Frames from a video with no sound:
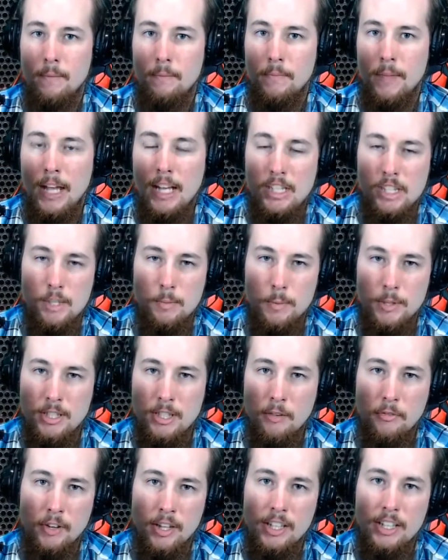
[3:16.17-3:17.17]
and
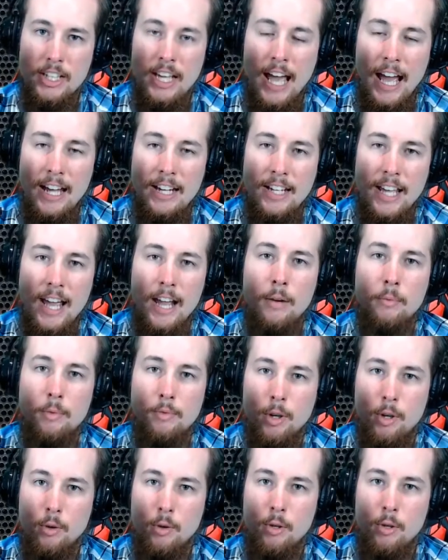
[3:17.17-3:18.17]
specifically had
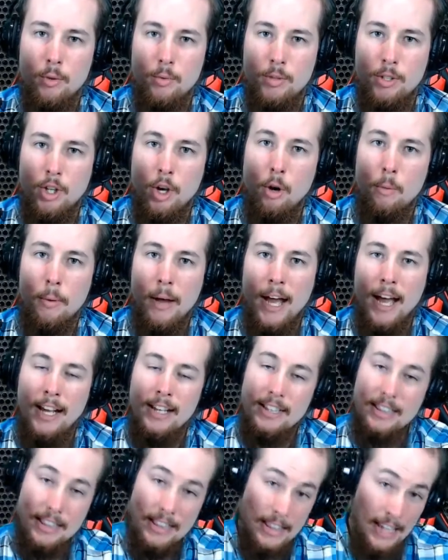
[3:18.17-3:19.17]
camera crews go back
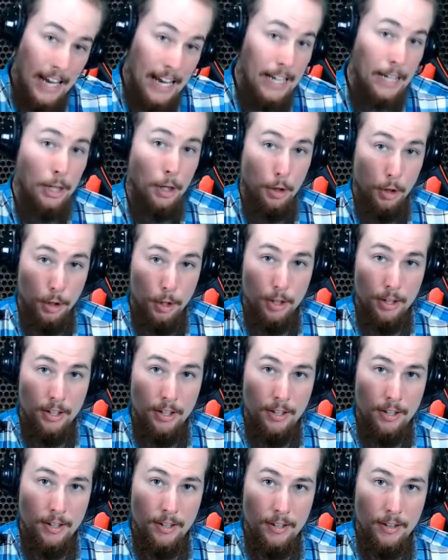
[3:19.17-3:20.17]
later
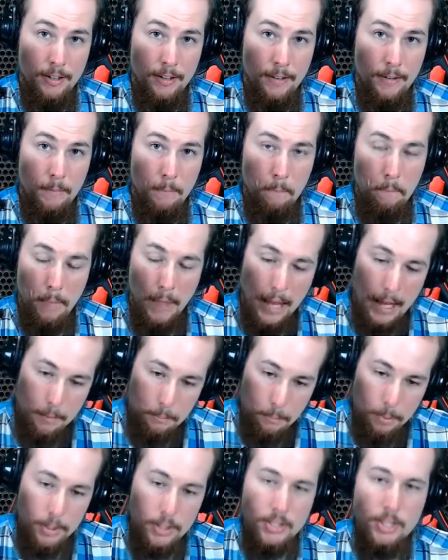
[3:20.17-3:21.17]
and
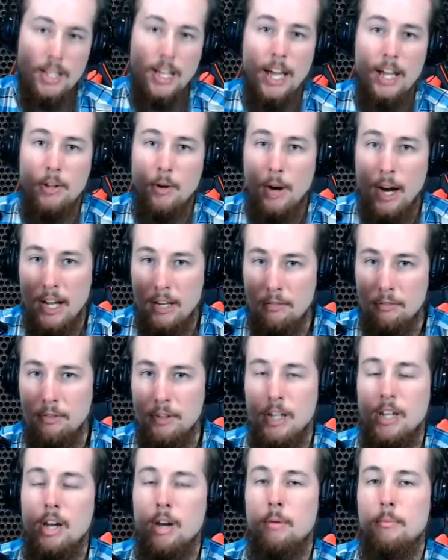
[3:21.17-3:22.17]
put together a
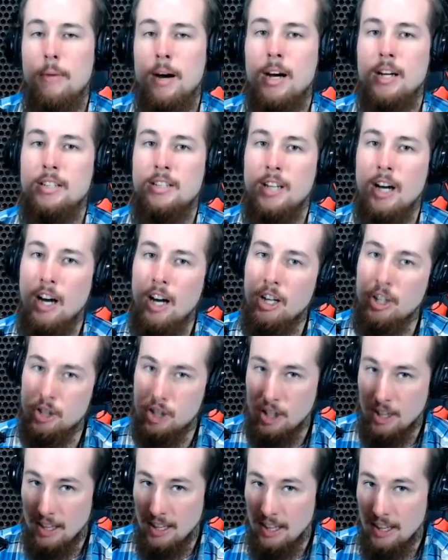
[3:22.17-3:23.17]
video montage
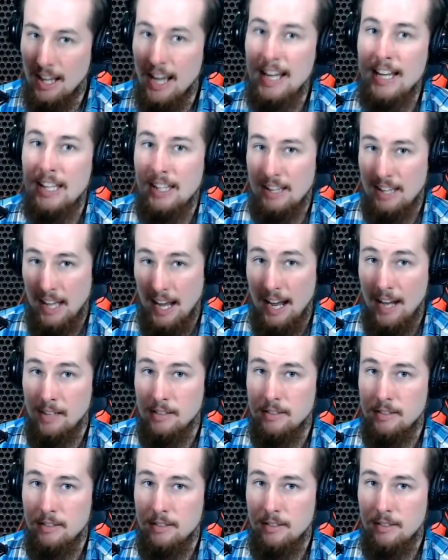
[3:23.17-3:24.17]
like
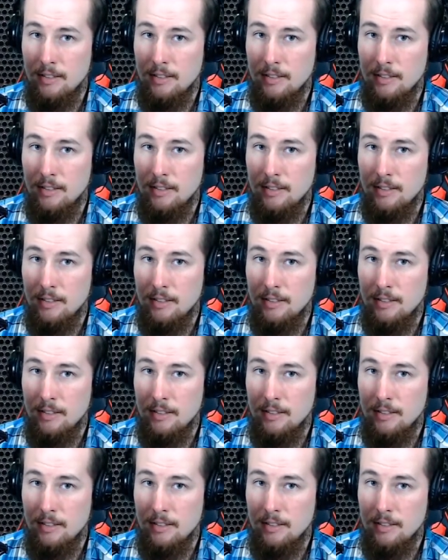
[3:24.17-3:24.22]
that